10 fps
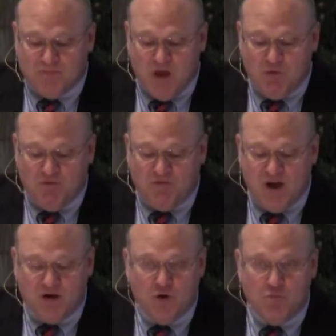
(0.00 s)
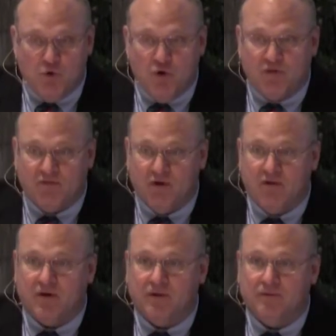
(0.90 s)
I will fight no more
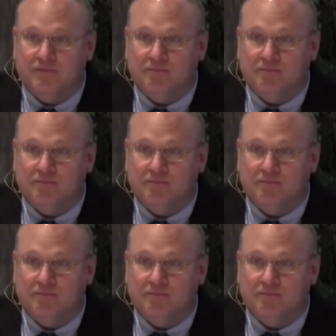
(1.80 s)
forever.